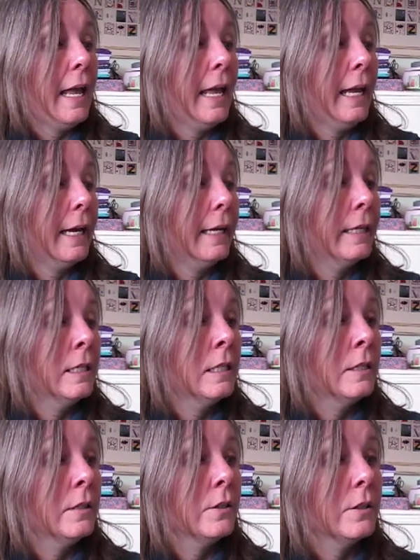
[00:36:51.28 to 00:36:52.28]

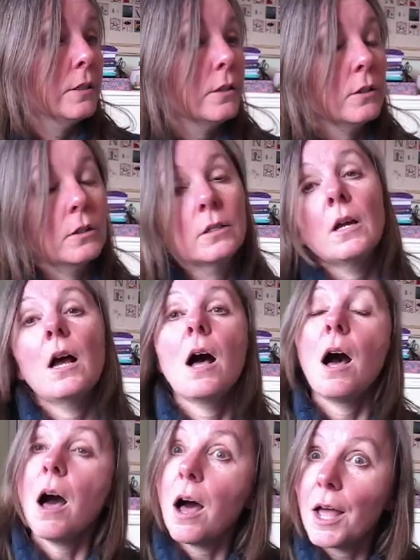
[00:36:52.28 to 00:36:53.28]
And
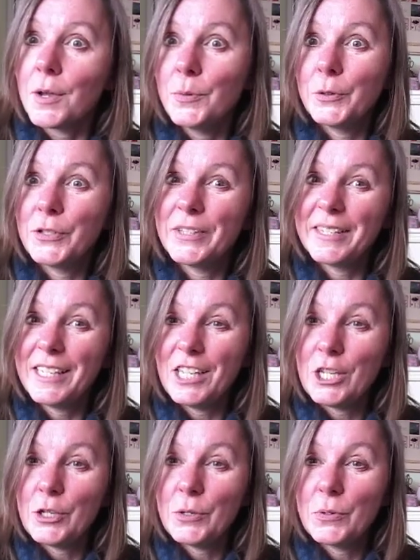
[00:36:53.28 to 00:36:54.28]
I will see
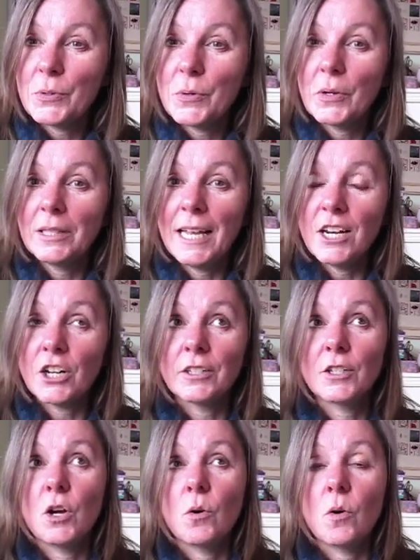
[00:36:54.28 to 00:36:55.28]
you later.
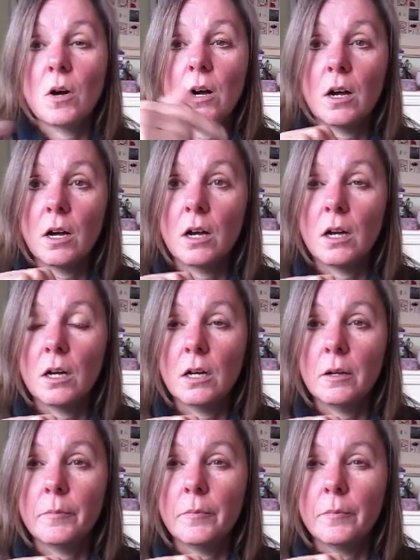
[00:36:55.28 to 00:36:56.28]
So,
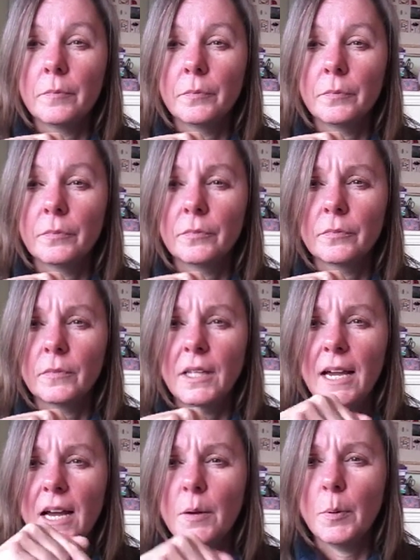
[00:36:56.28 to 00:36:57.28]
um,
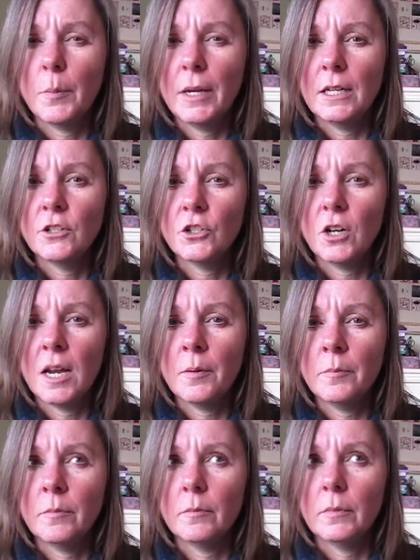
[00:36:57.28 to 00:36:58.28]
yeah, I put my
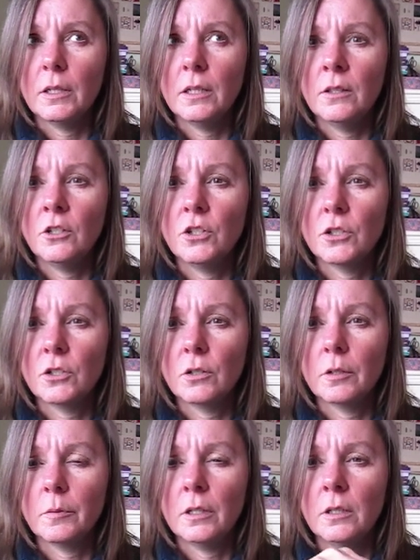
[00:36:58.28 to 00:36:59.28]
Instagram in the
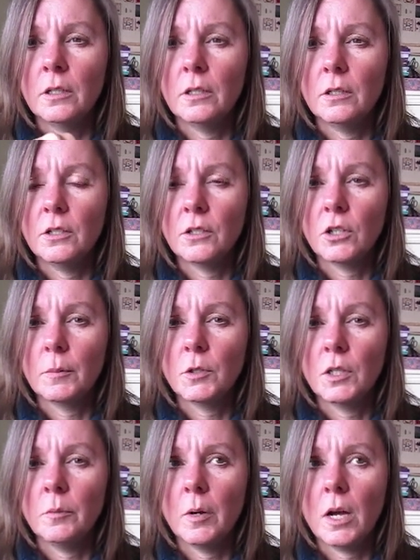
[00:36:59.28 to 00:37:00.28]
descri- in the
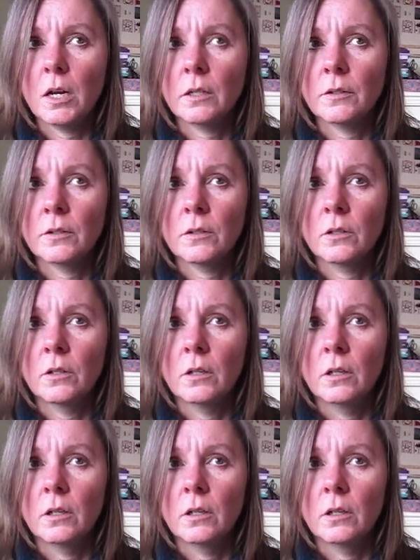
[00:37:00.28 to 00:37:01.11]
description box.